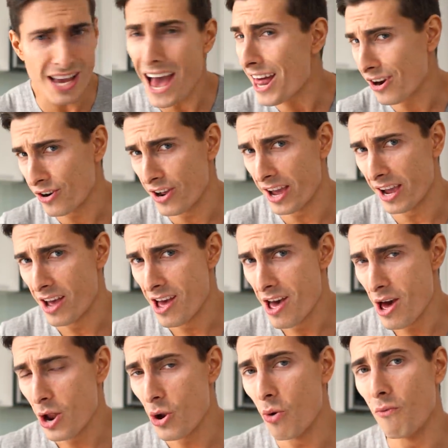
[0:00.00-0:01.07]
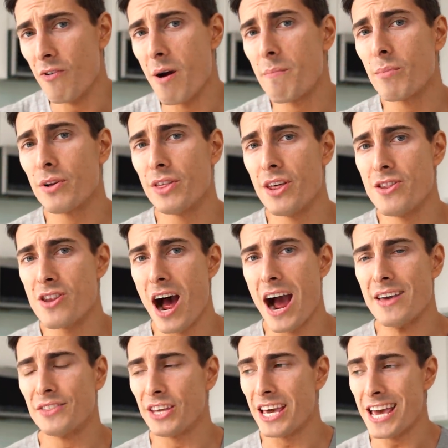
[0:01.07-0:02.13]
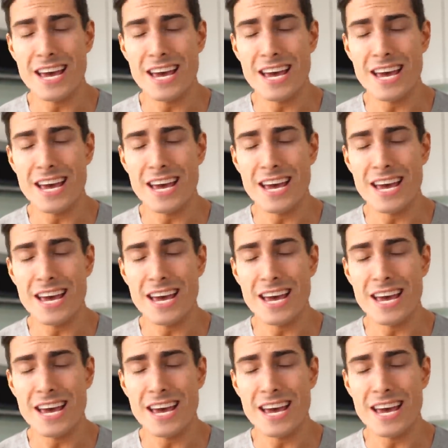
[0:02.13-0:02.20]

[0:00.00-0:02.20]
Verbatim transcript: Saturday, November the 9th.